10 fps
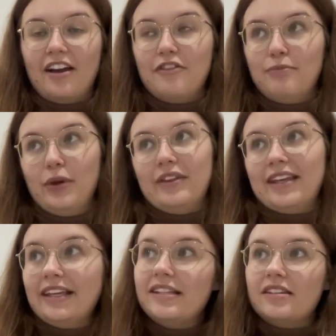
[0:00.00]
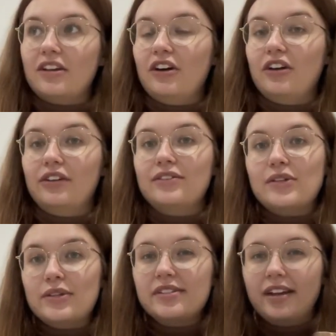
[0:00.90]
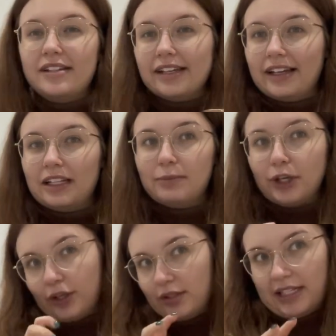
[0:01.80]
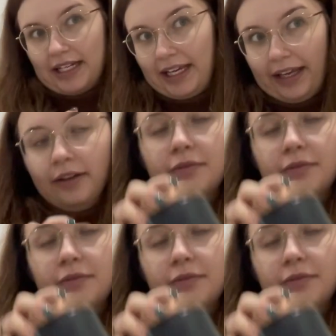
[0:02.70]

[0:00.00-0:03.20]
I've put the heating on, so it's starting to get a little bit cozy in here.